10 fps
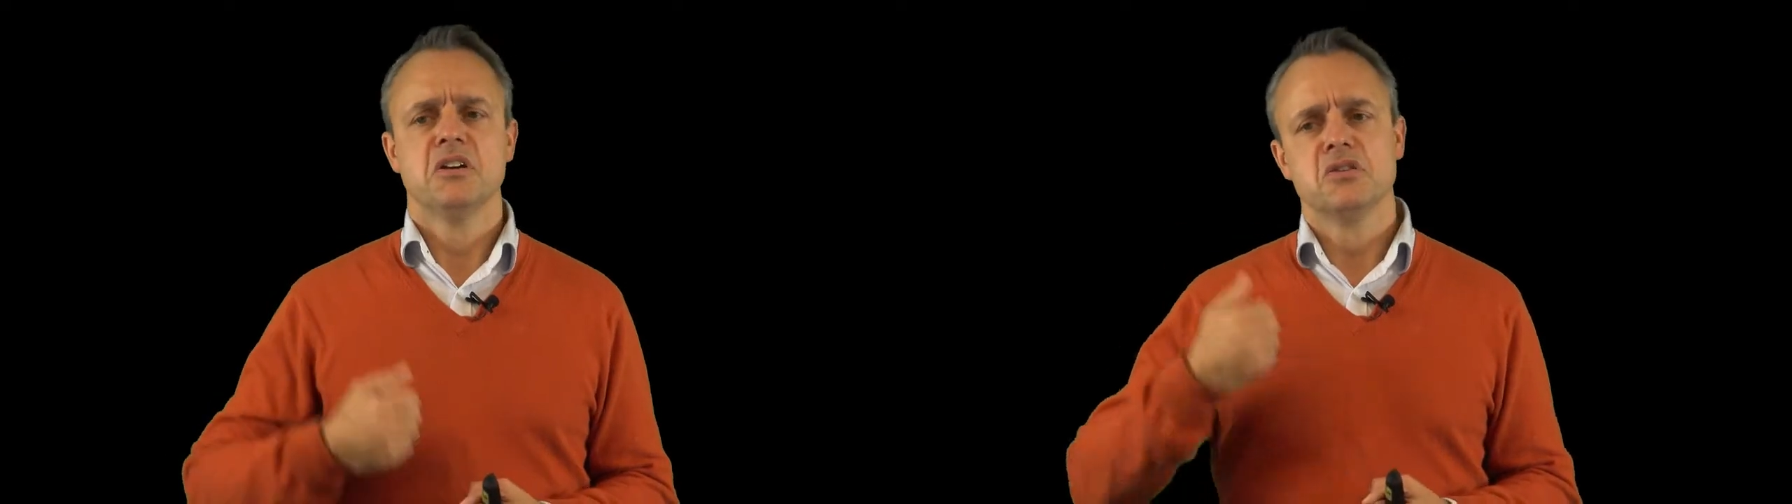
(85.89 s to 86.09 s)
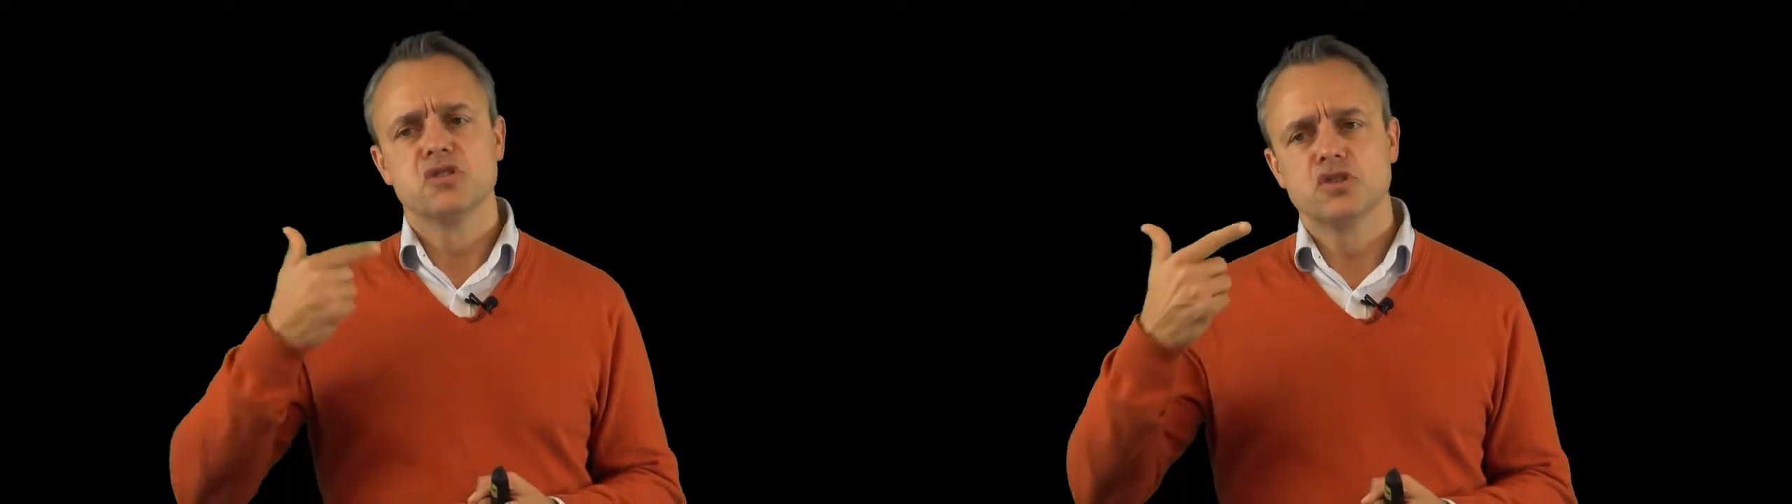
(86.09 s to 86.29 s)

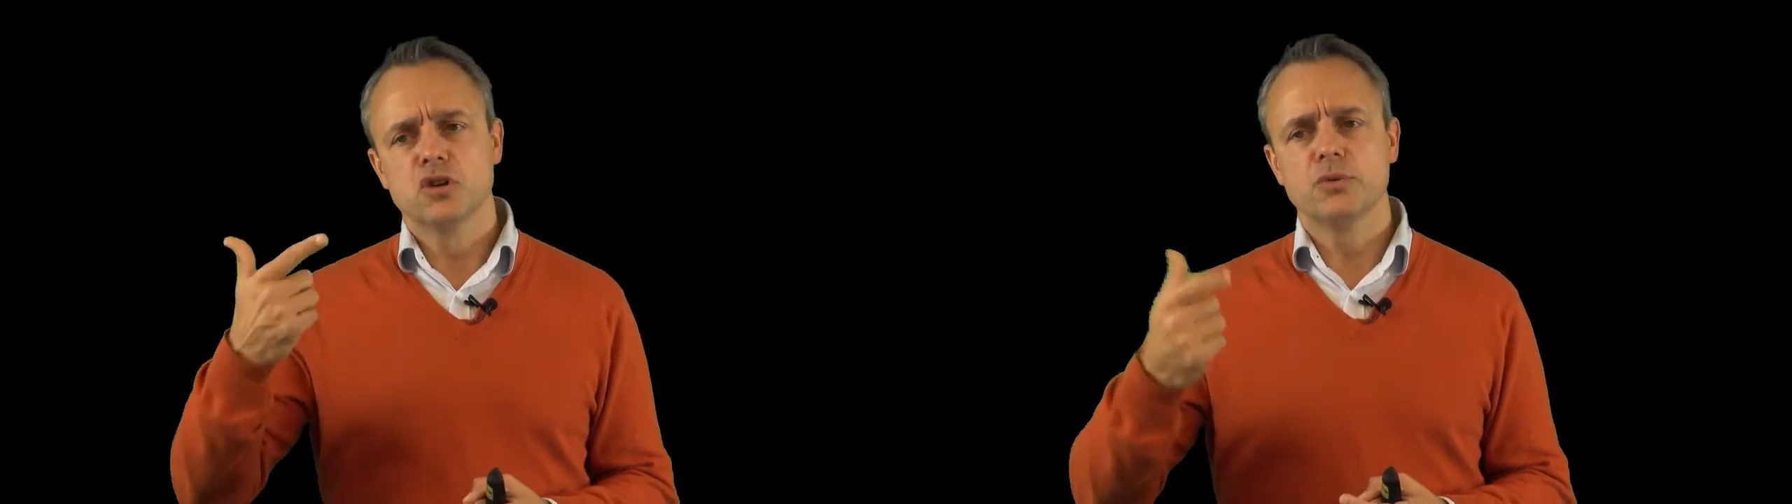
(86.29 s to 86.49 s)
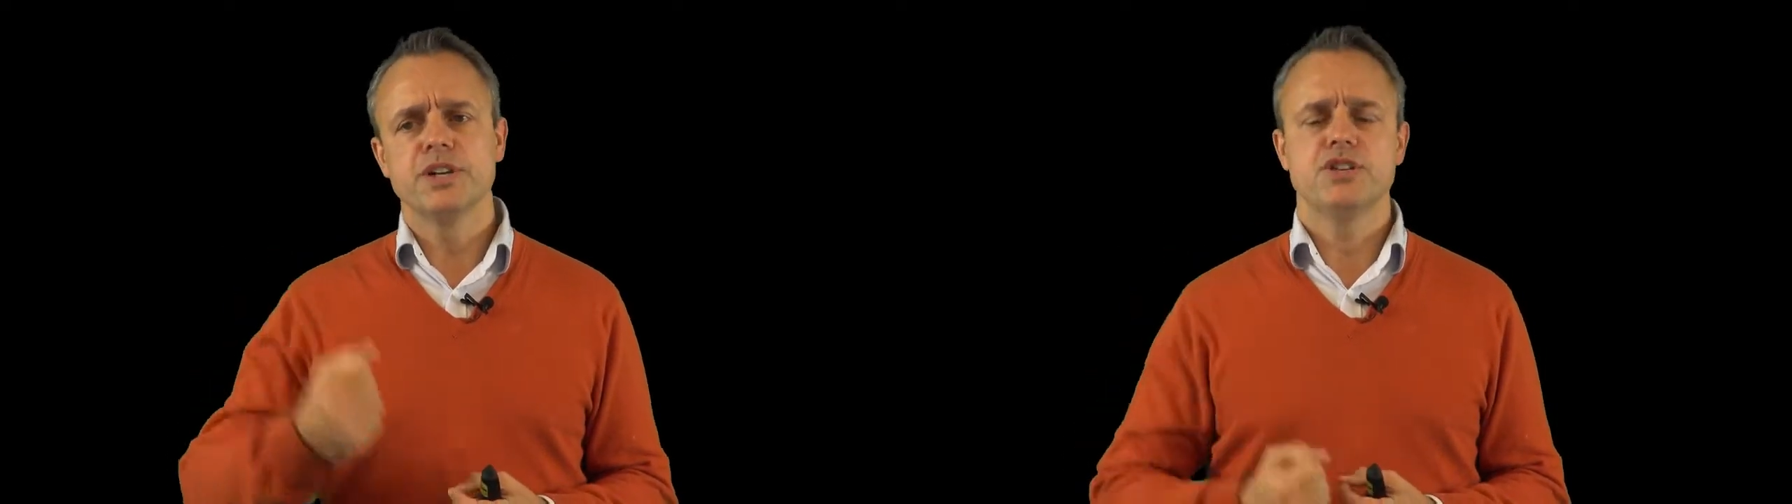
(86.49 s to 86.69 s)

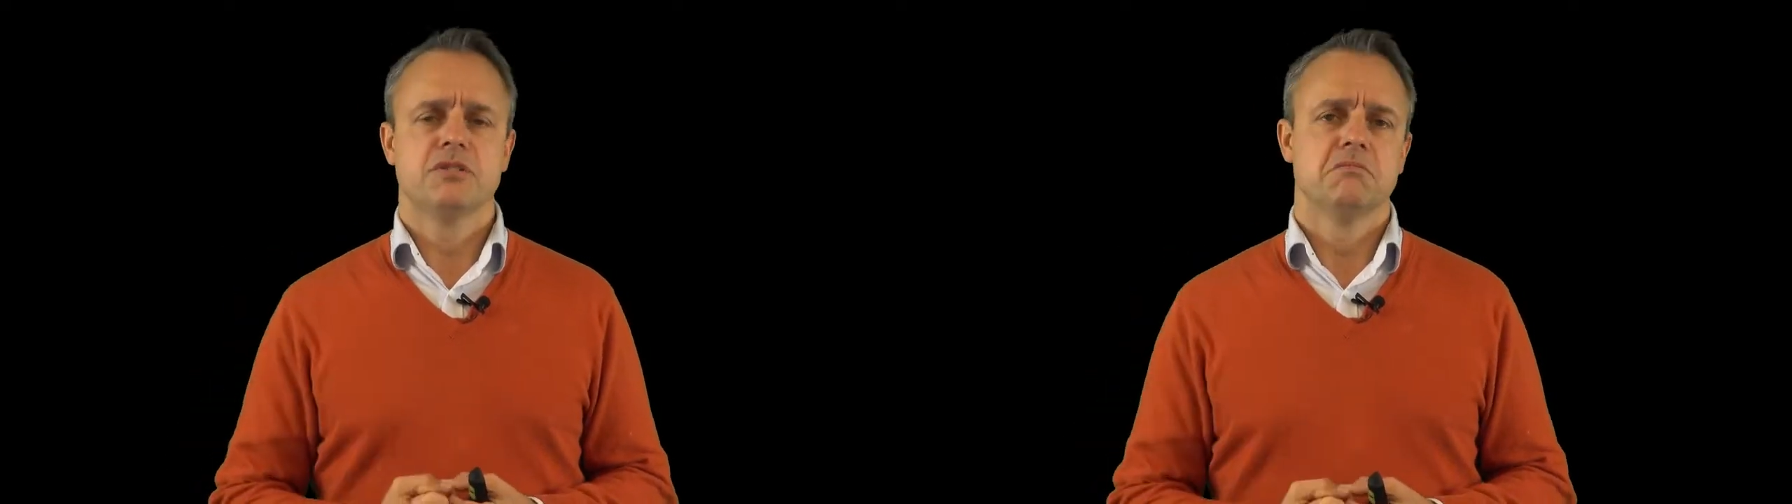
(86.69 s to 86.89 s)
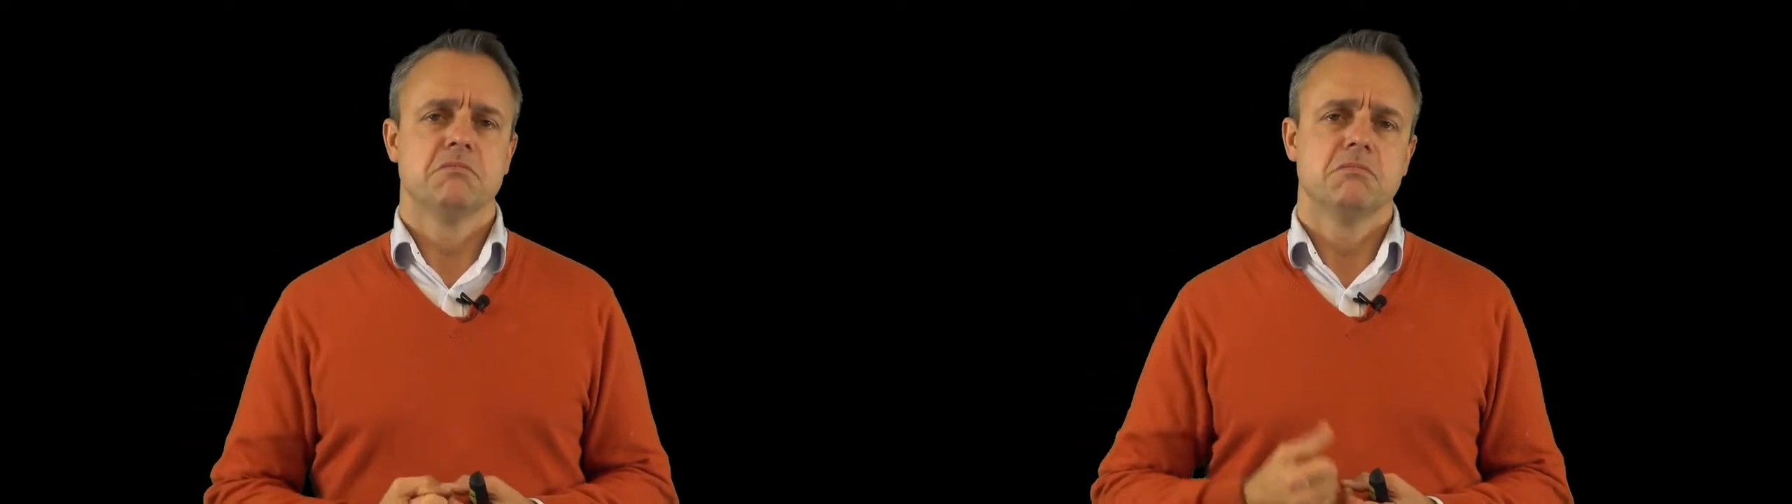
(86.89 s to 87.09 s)
storage,
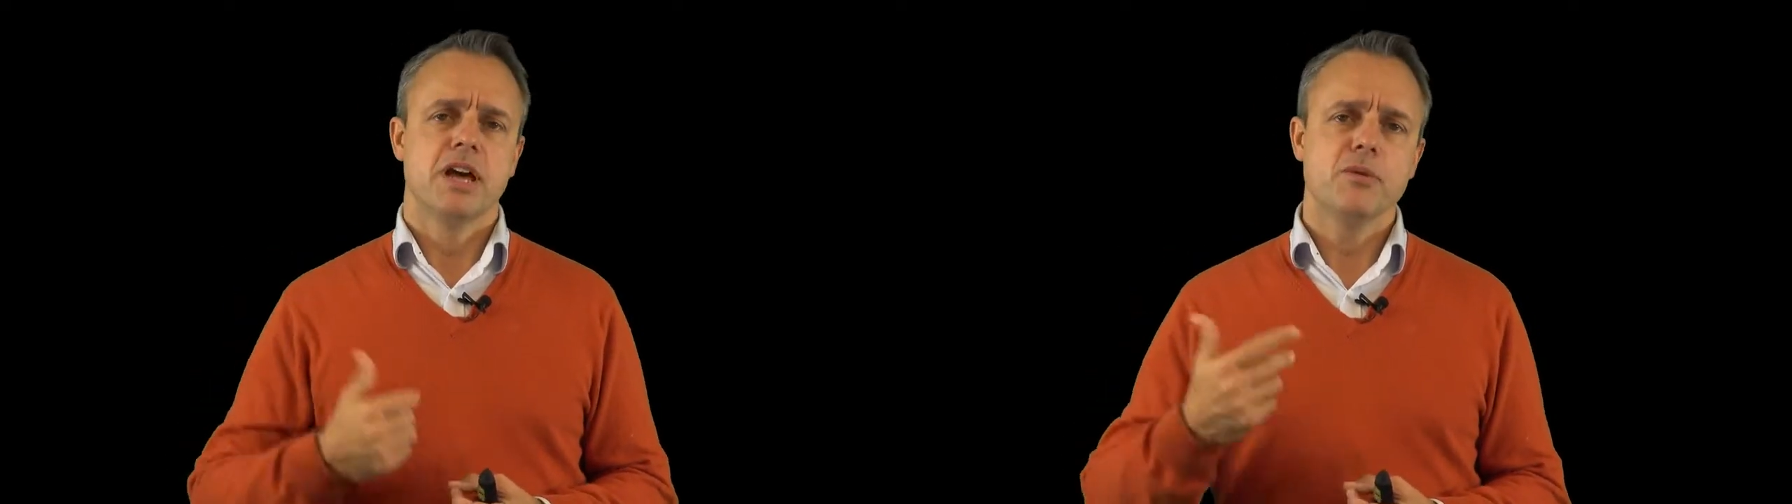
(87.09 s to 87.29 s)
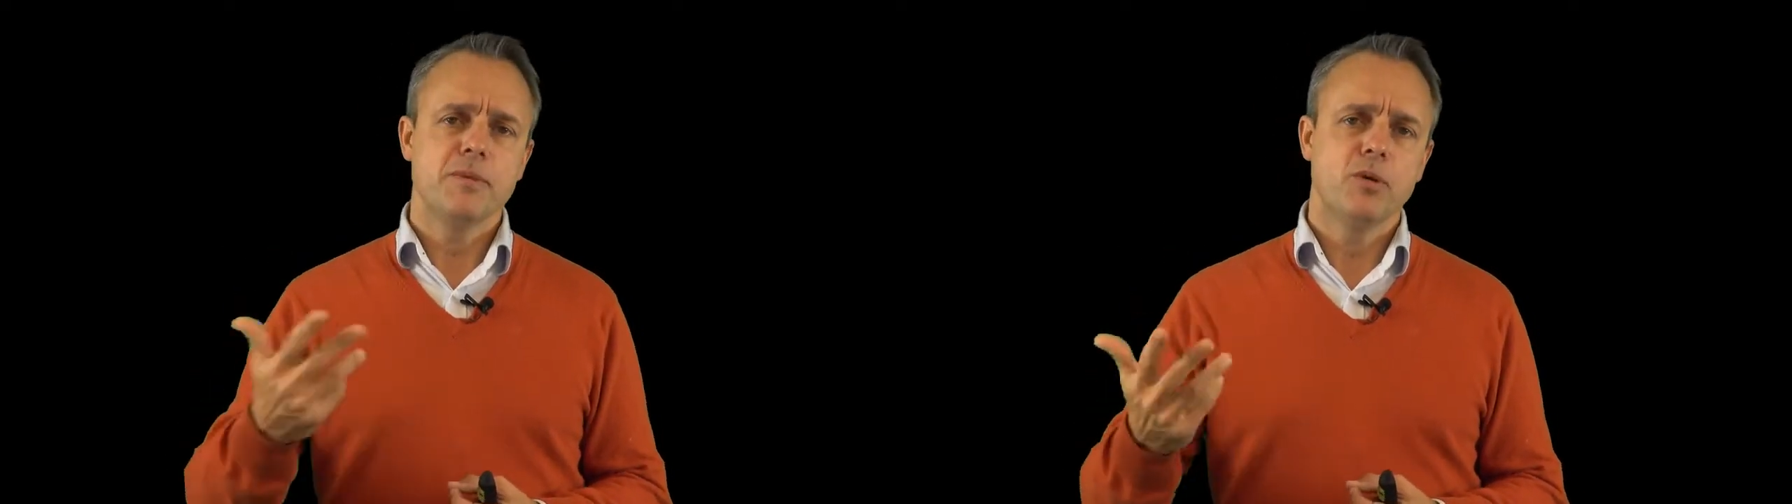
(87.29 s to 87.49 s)

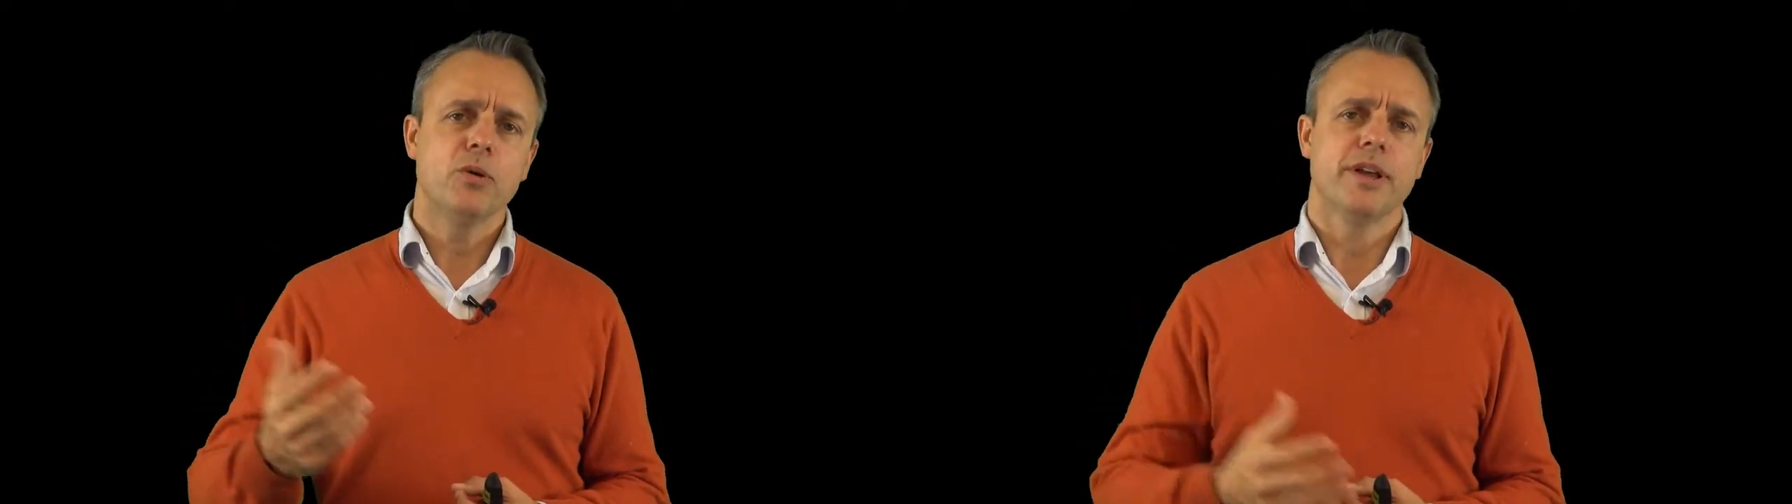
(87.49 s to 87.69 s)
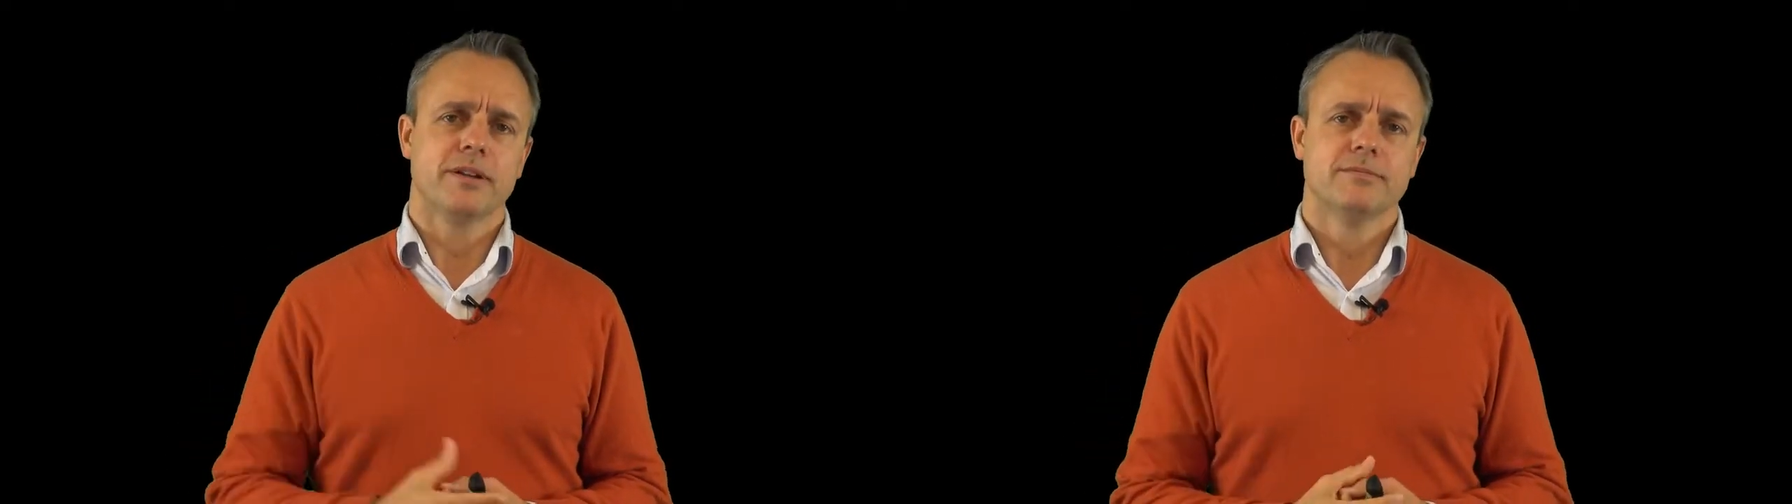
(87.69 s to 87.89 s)
and
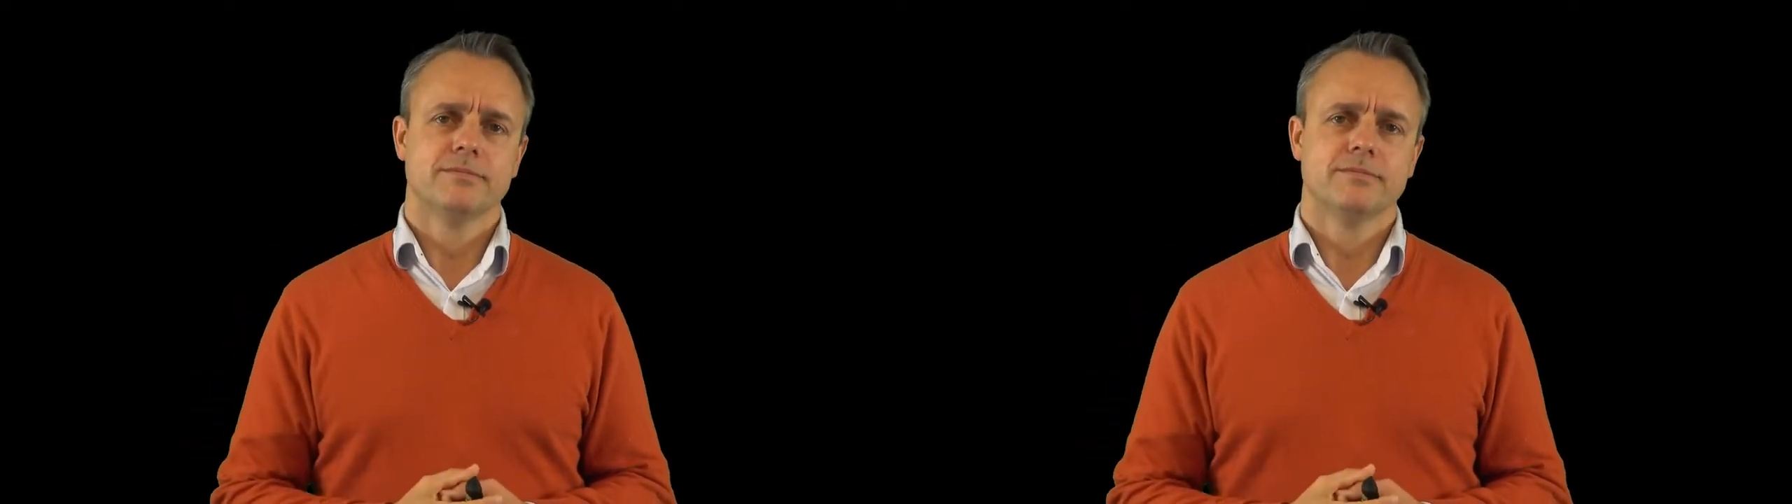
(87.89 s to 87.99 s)
reporting.